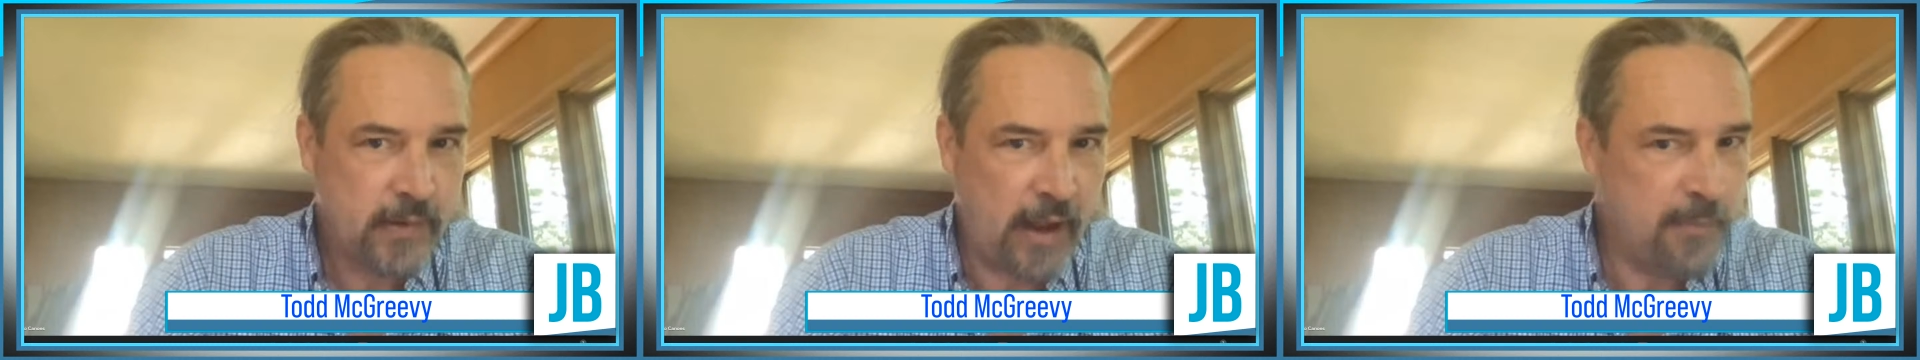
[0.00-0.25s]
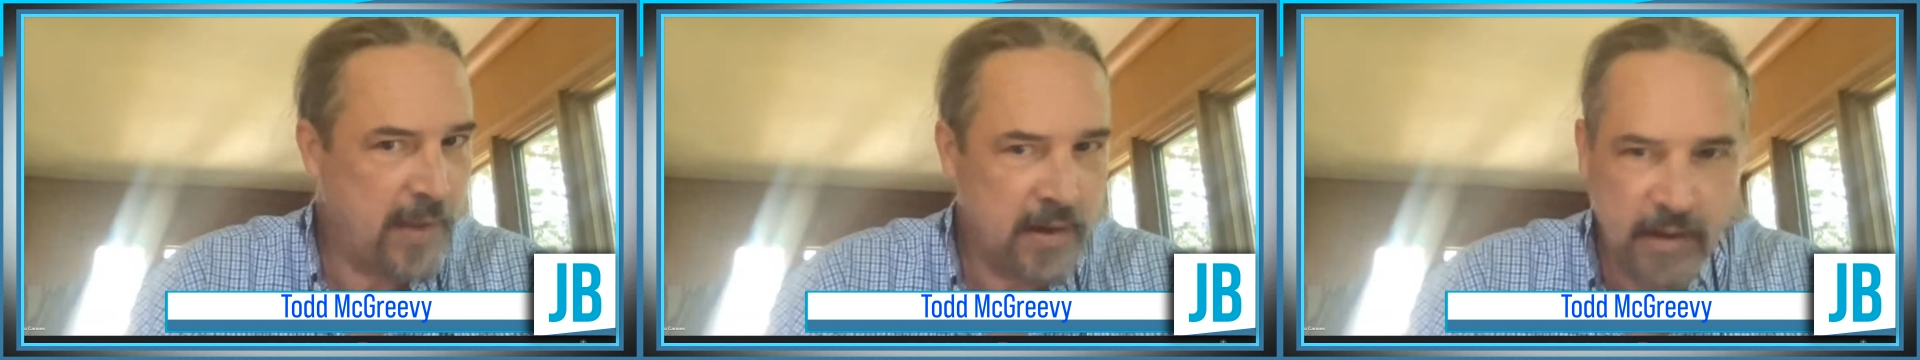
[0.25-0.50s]

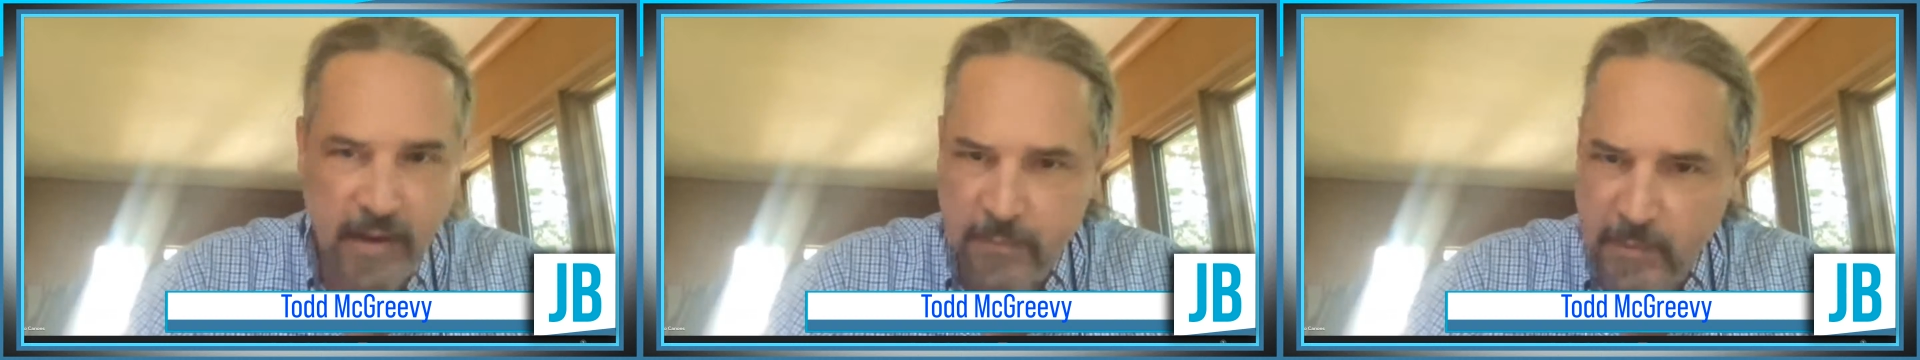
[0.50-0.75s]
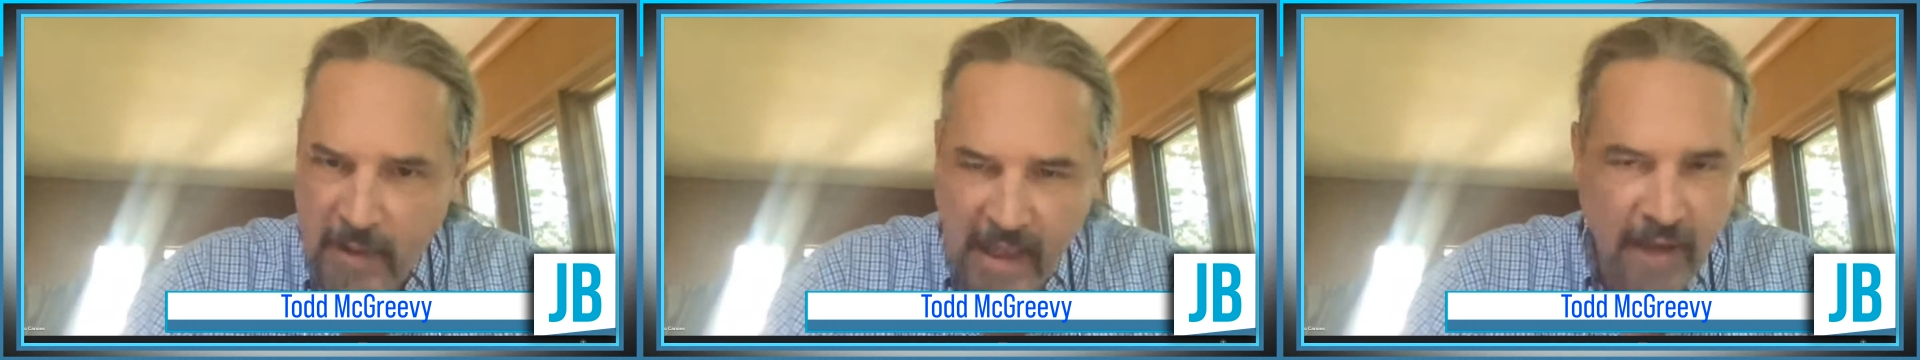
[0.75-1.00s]
I've
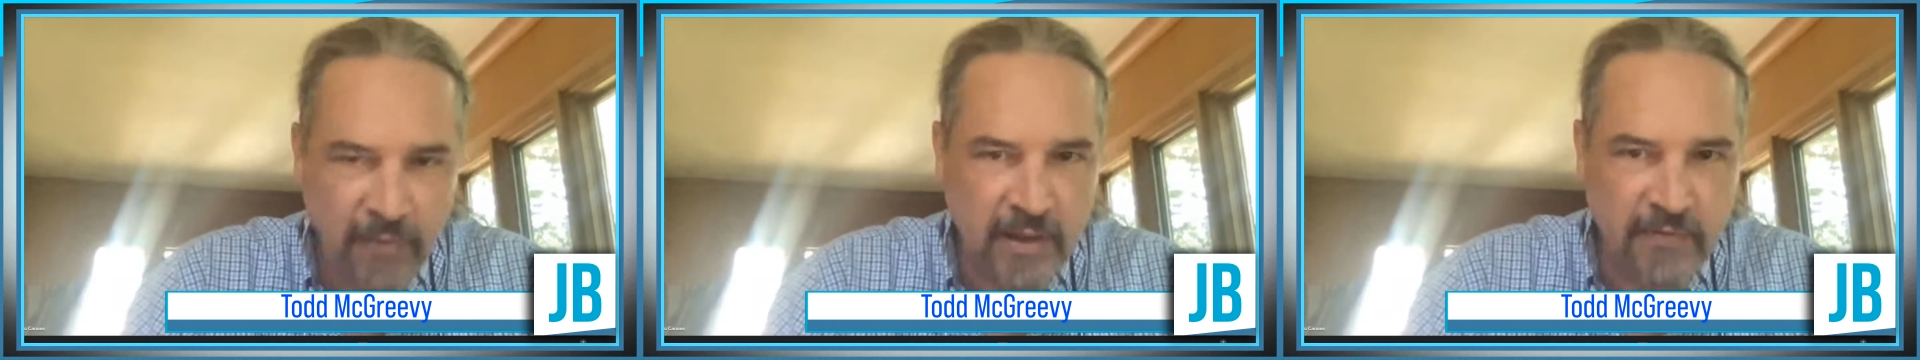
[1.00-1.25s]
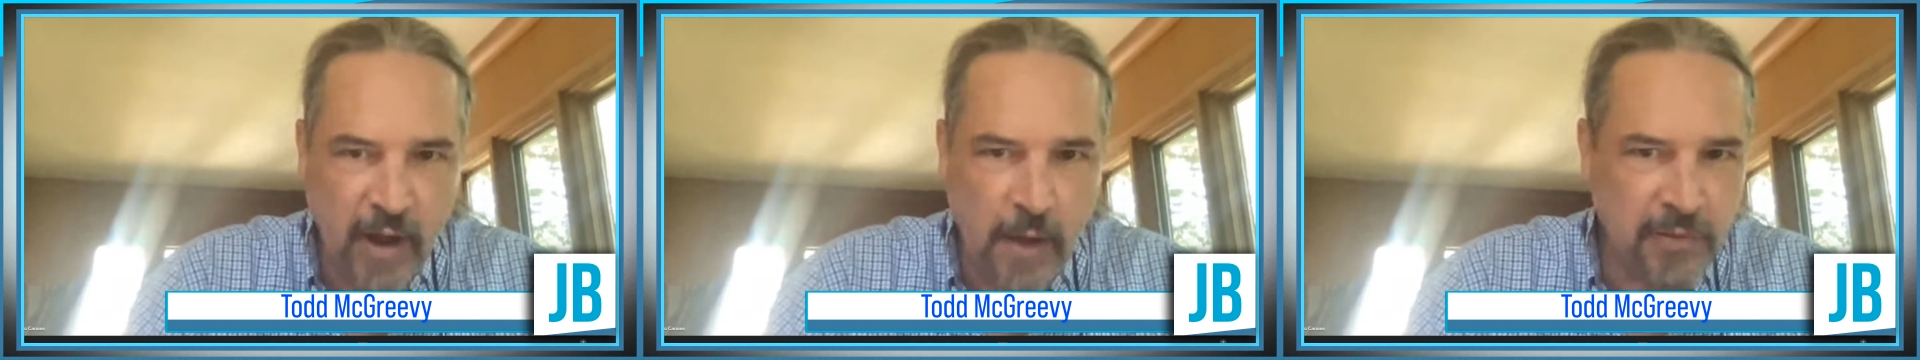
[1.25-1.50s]
been
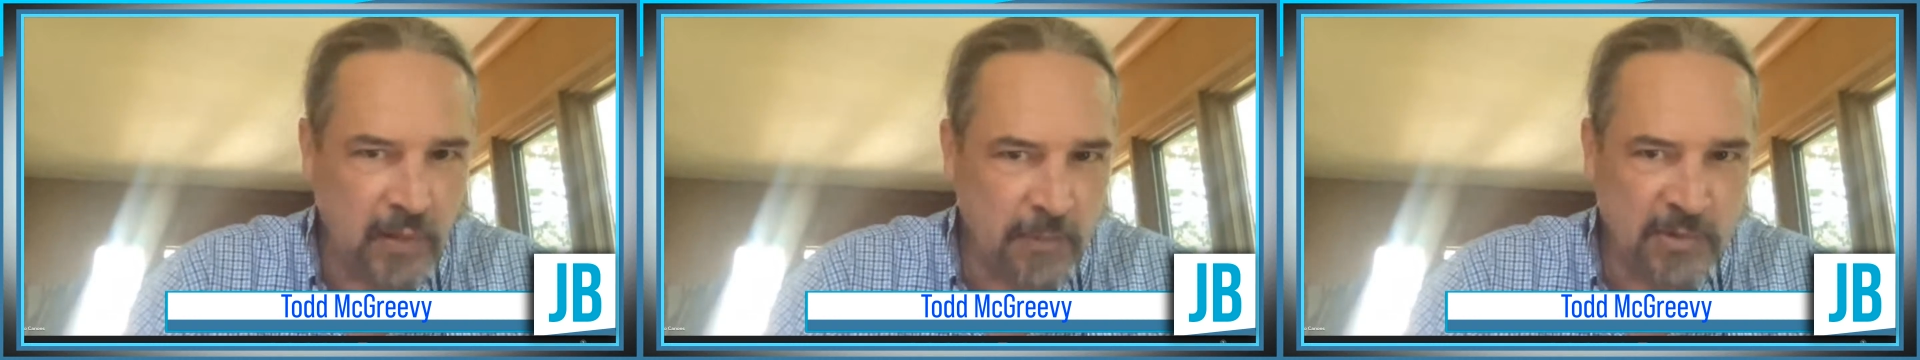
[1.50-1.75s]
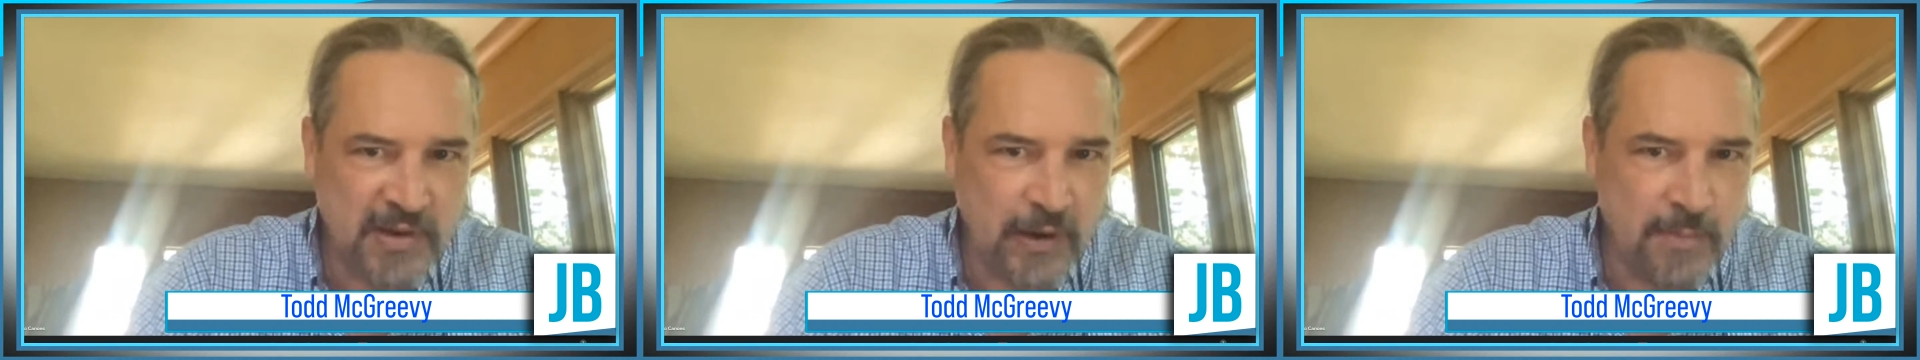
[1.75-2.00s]
heavily involved with the
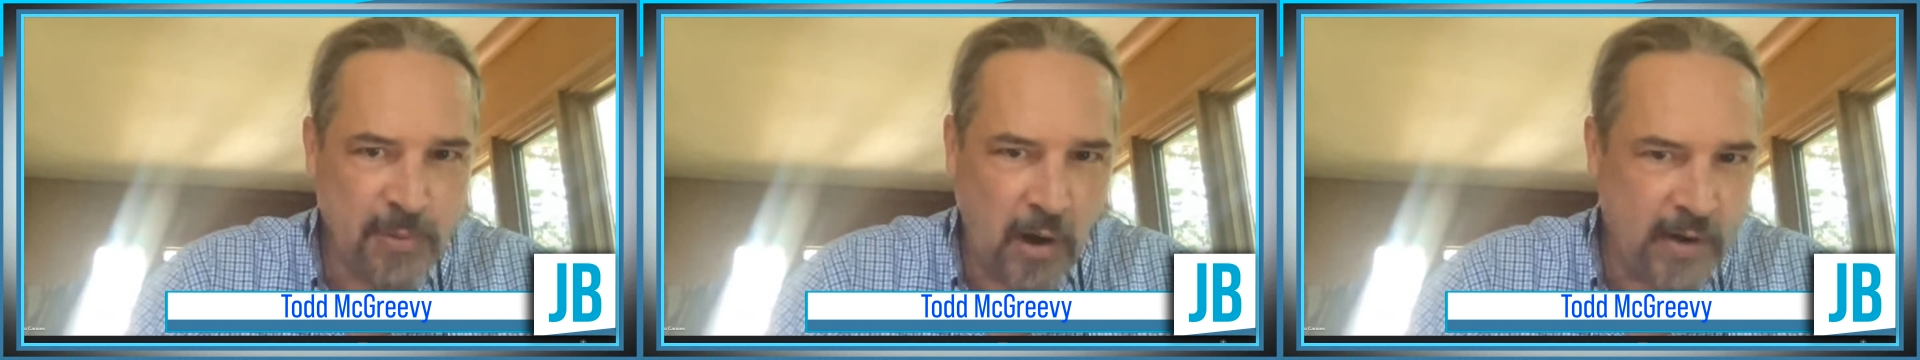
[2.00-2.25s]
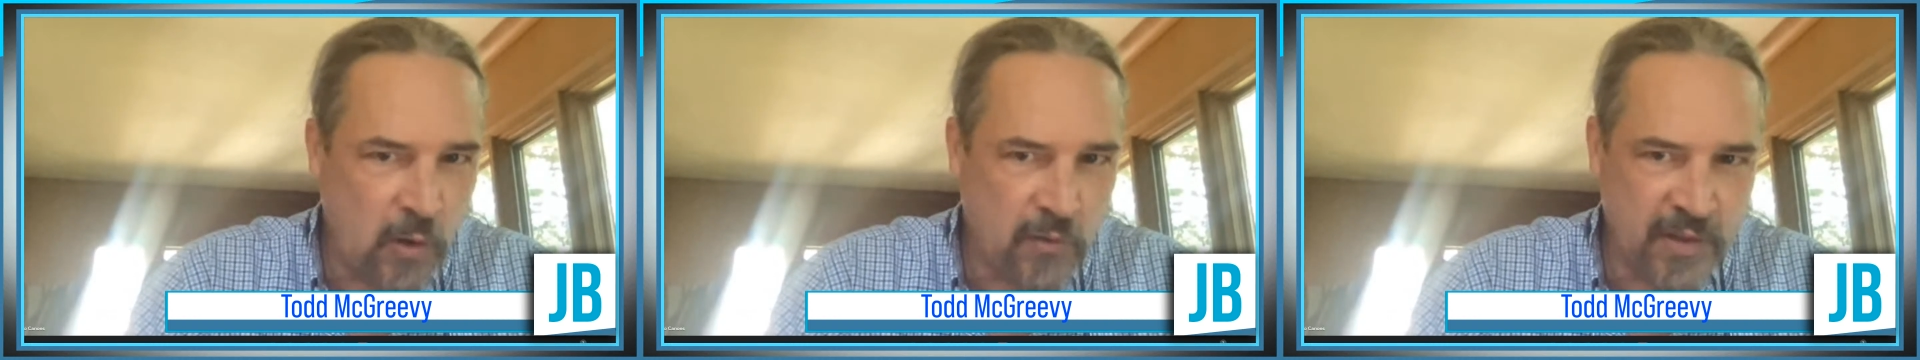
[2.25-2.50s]
Libertarian
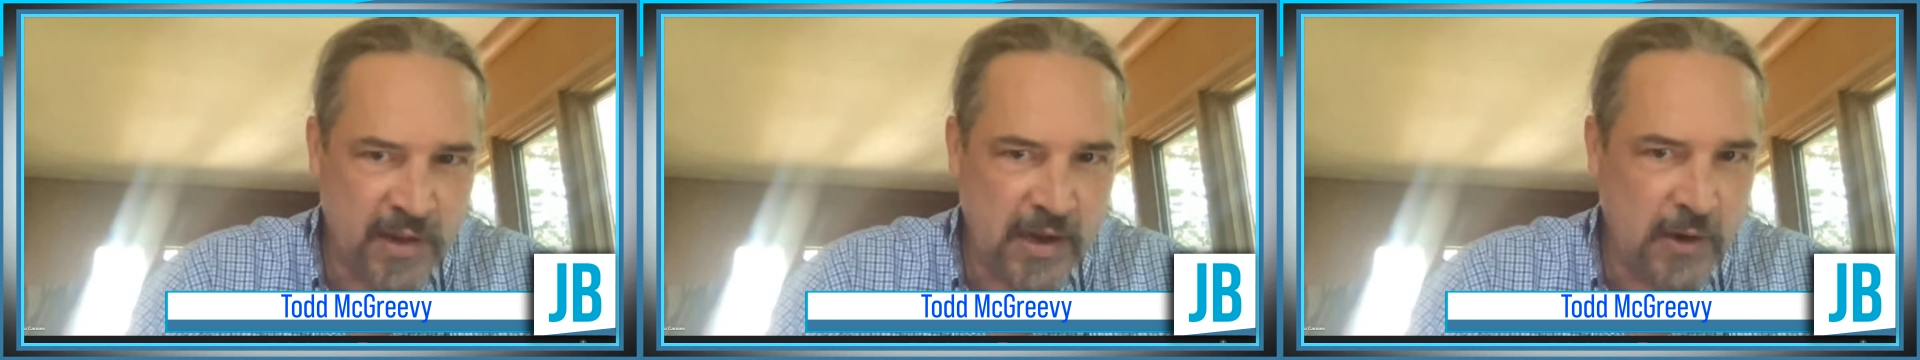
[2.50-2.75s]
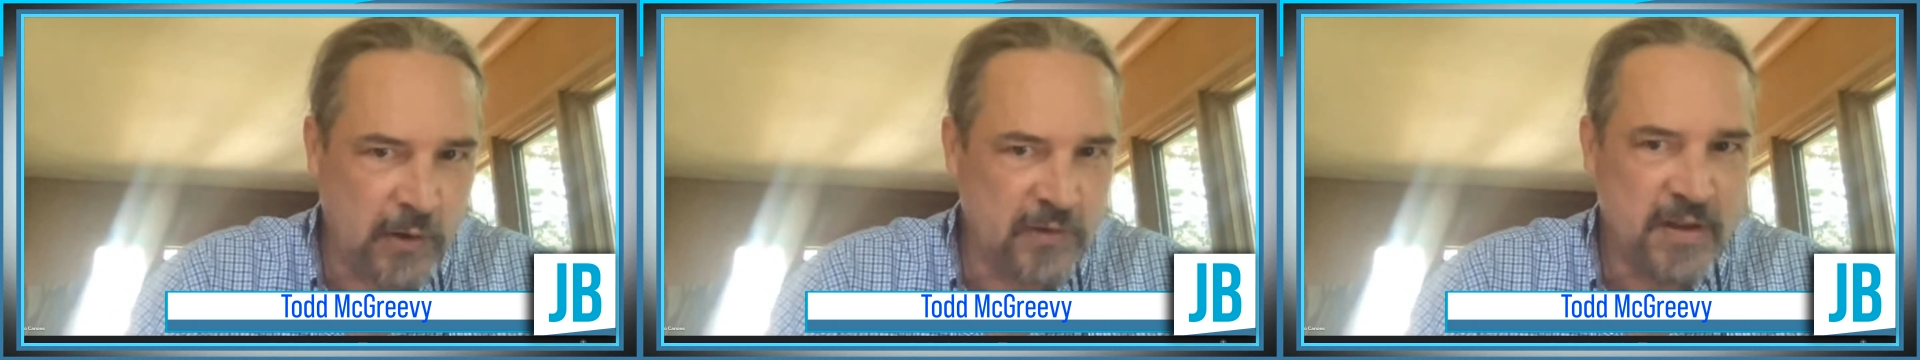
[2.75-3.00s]
Party over the
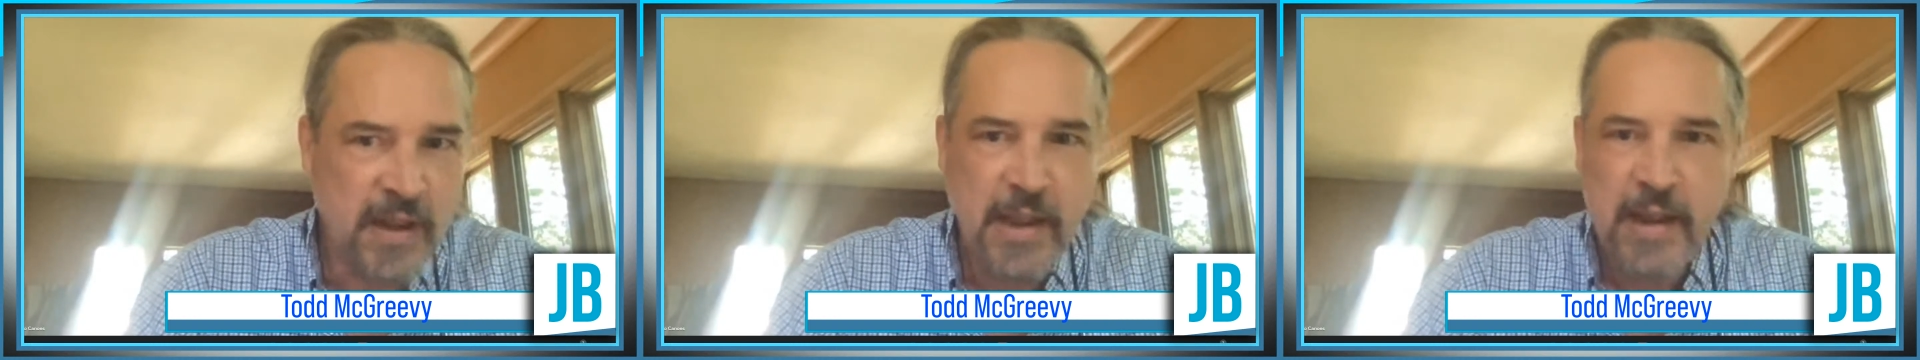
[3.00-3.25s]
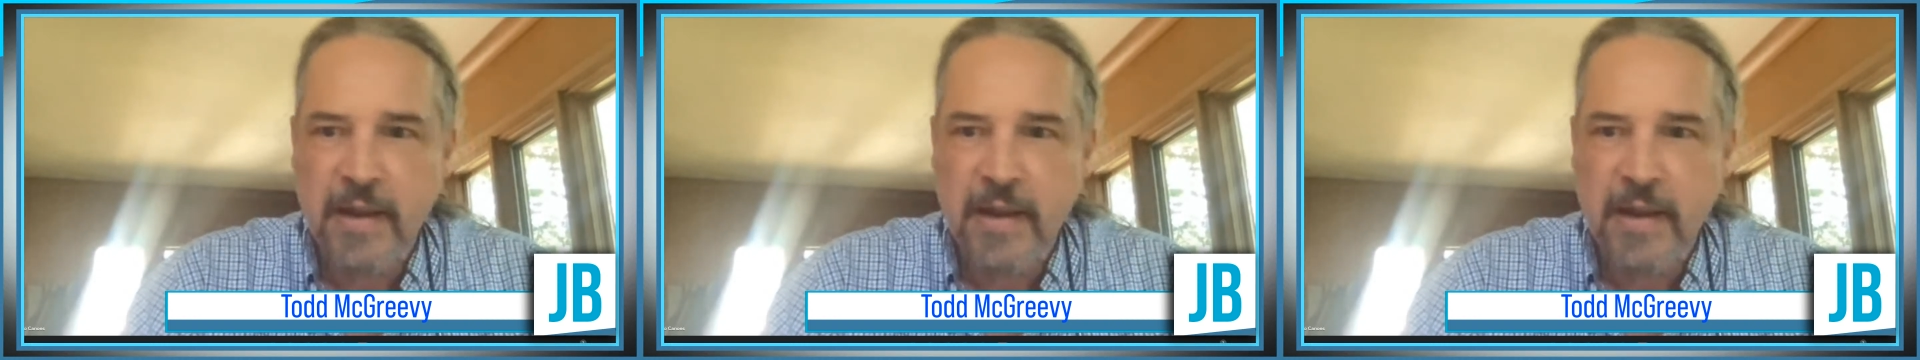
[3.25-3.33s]
years.